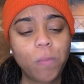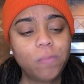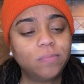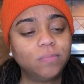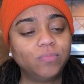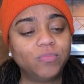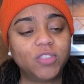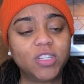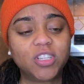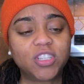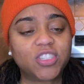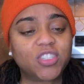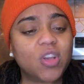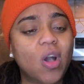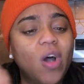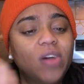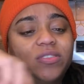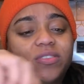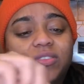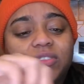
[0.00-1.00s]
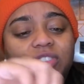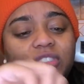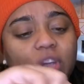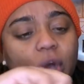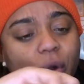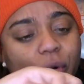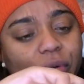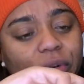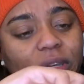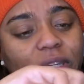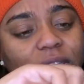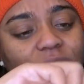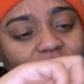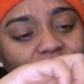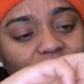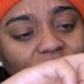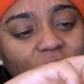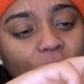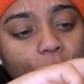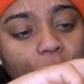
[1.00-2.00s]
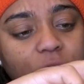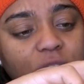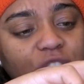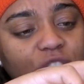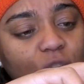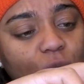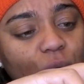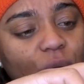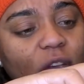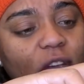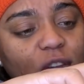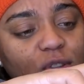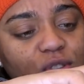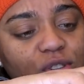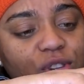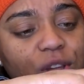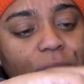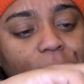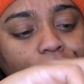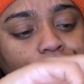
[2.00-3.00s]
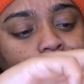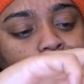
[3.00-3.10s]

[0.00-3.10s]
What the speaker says: This sauce is so good. Like, it's so interesting.